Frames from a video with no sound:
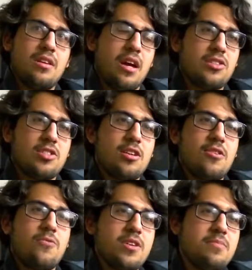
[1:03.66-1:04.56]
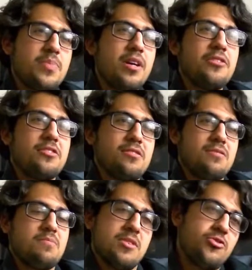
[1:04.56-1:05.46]
And so we both
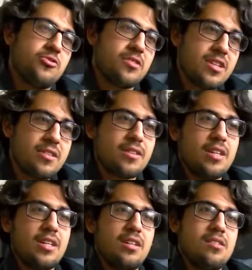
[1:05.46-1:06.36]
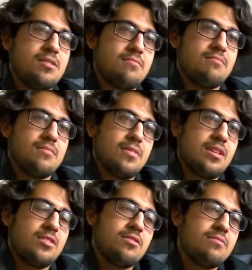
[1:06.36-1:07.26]
mutually agreed
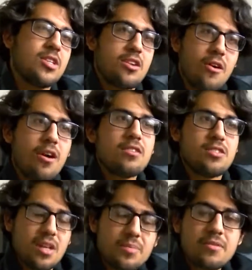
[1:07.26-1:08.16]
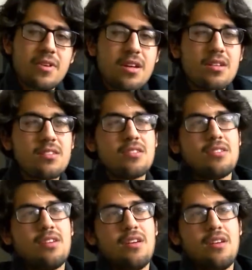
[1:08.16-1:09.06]
to go our separate
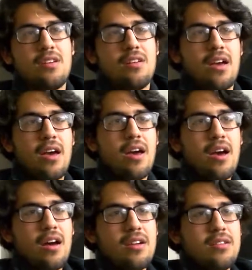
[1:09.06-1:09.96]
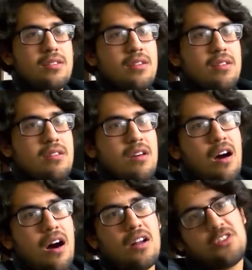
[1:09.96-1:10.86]
ways. And
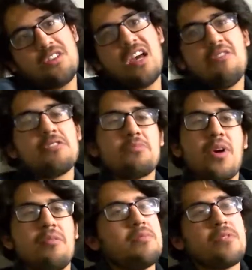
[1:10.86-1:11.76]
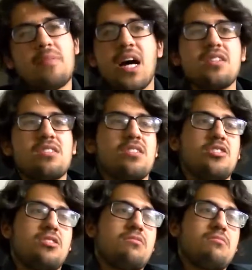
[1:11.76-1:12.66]
honestly, it was probably more my decision.